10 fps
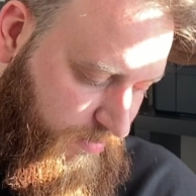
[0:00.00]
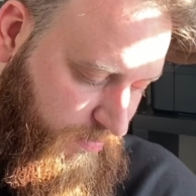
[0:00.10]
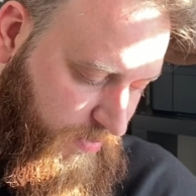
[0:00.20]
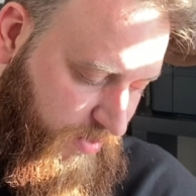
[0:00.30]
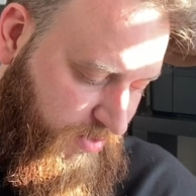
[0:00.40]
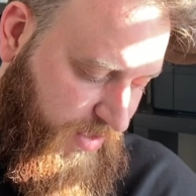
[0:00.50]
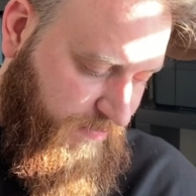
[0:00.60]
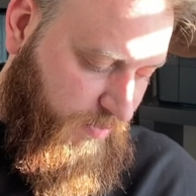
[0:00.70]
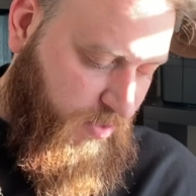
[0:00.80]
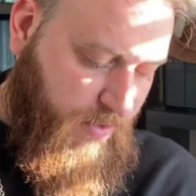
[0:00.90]
we also have
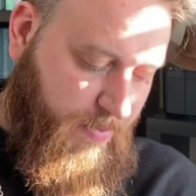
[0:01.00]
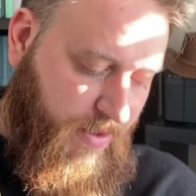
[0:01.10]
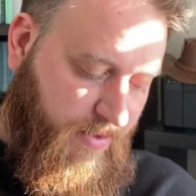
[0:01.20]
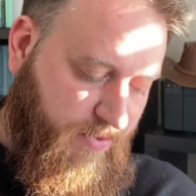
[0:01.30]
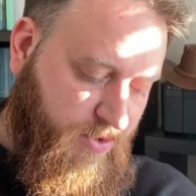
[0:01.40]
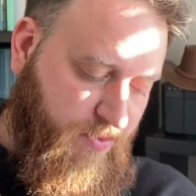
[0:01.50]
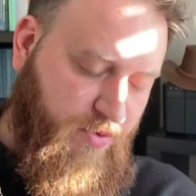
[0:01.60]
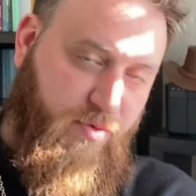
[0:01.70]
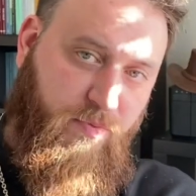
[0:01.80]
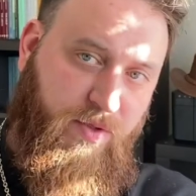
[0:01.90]
to look upon others with
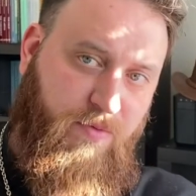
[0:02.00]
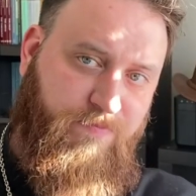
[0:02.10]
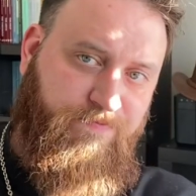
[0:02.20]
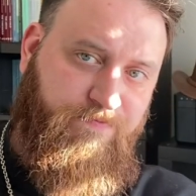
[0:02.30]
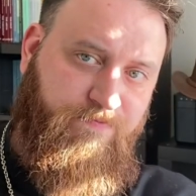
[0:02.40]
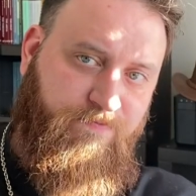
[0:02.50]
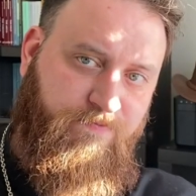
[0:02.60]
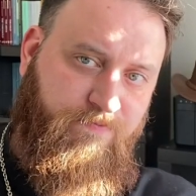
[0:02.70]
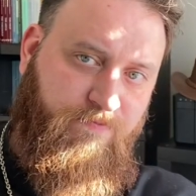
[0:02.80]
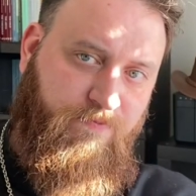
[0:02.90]
goodwill.
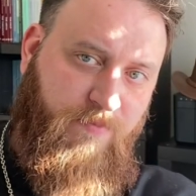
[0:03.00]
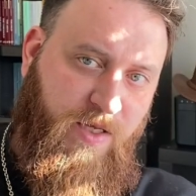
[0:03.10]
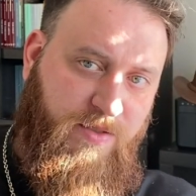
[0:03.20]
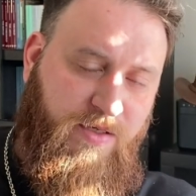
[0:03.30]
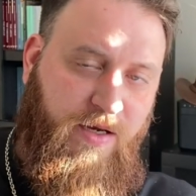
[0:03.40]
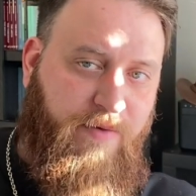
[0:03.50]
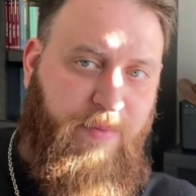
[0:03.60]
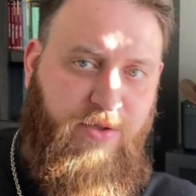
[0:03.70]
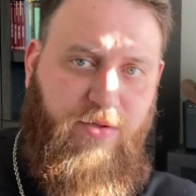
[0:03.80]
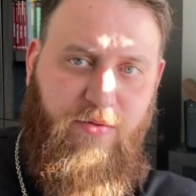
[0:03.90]
As I kind of
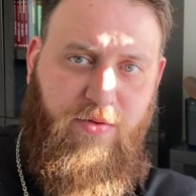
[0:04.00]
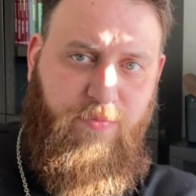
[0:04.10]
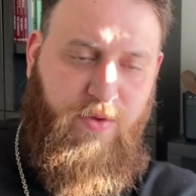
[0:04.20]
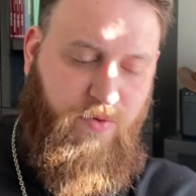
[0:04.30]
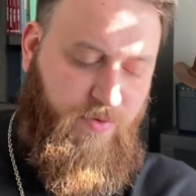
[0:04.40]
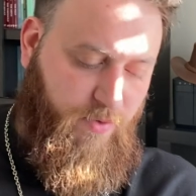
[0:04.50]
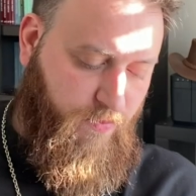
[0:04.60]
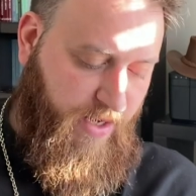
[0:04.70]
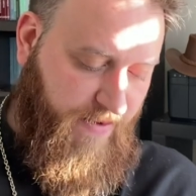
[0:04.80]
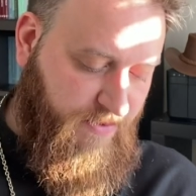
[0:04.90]
mentioned a little bit earlier,
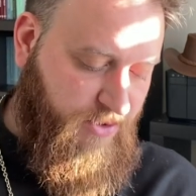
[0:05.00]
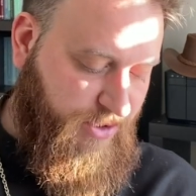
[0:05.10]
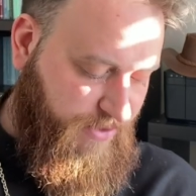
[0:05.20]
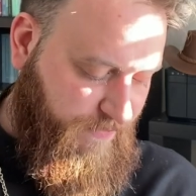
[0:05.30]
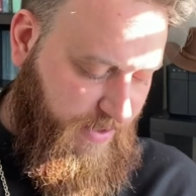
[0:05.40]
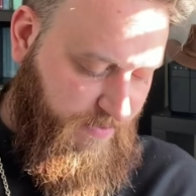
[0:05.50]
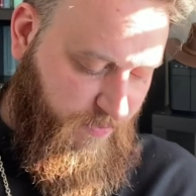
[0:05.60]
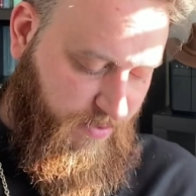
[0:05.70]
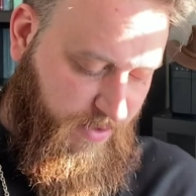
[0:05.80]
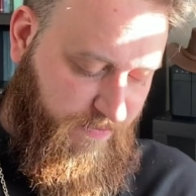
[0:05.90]
we have to justify them
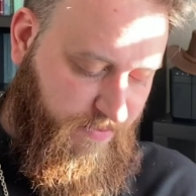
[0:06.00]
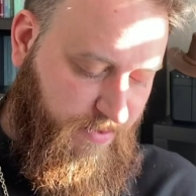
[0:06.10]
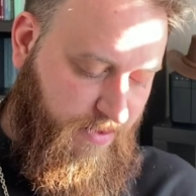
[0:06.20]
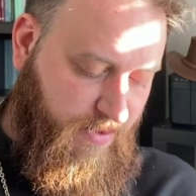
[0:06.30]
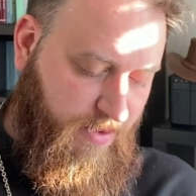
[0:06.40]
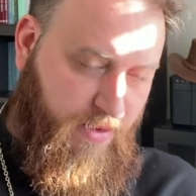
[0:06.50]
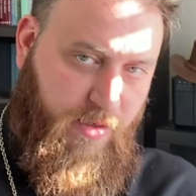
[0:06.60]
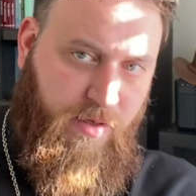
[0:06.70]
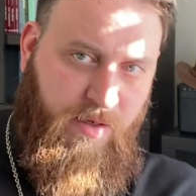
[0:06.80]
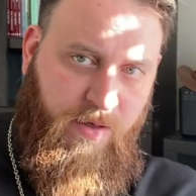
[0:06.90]
with love.
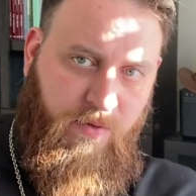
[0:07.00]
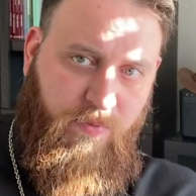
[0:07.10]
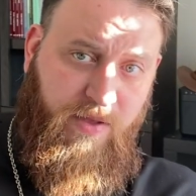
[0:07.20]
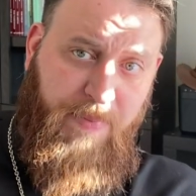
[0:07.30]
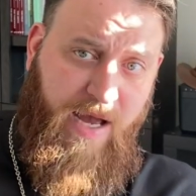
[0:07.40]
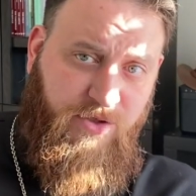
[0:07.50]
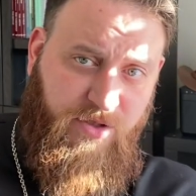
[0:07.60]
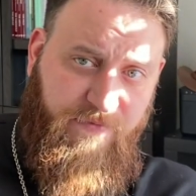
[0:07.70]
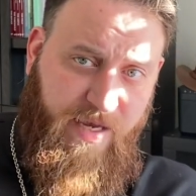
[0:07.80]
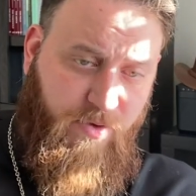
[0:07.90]
When the
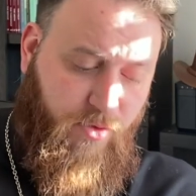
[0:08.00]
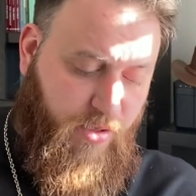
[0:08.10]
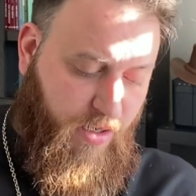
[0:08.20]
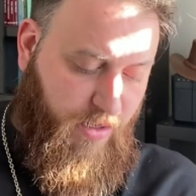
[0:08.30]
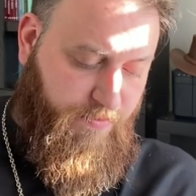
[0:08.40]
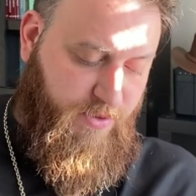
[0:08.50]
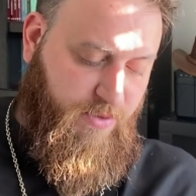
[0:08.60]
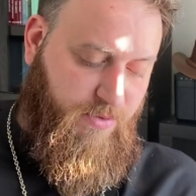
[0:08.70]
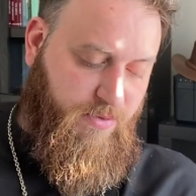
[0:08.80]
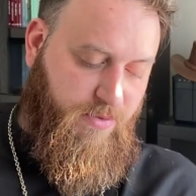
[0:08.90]
passion of anger comes,